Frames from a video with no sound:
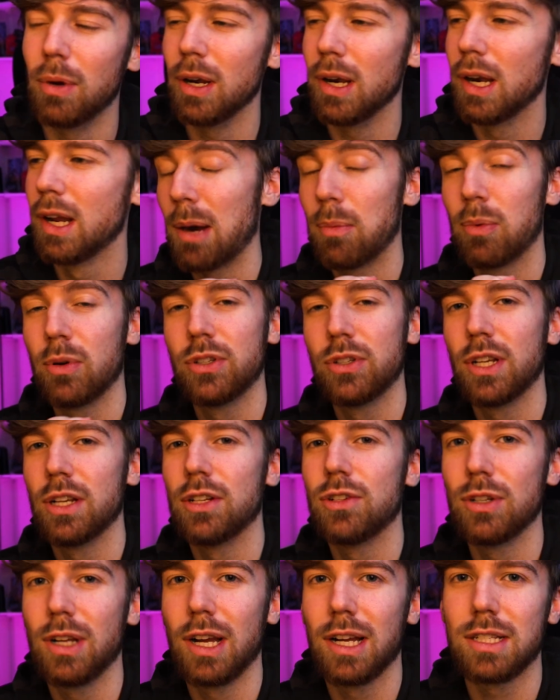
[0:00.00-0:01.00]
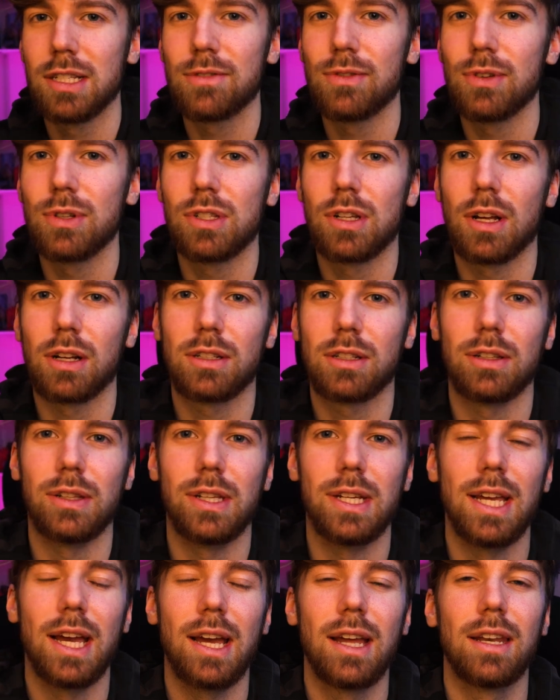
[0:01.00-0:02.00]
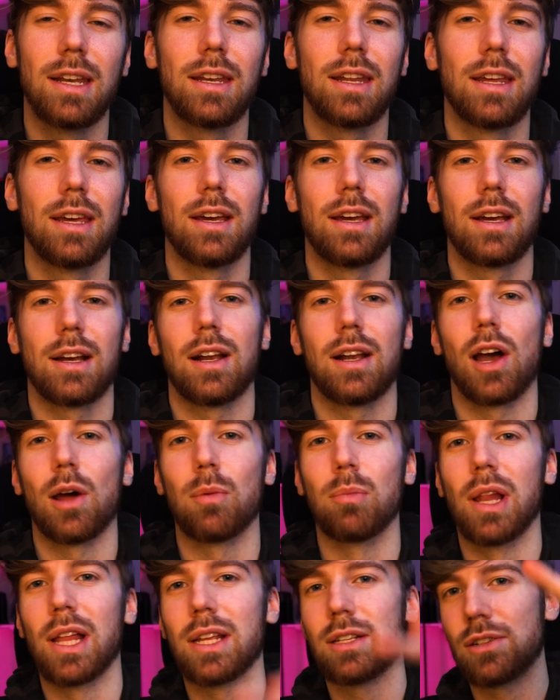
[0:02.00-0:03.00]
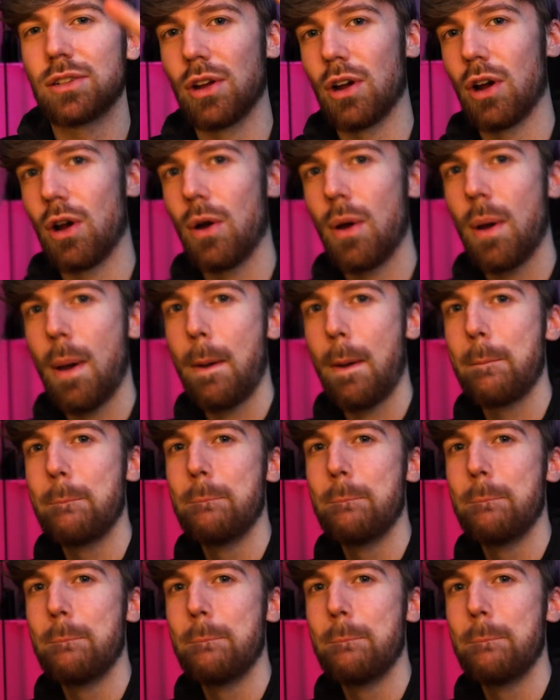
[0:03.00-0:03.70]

But I appreciate you guys if you stuck till the end. God bless y'all.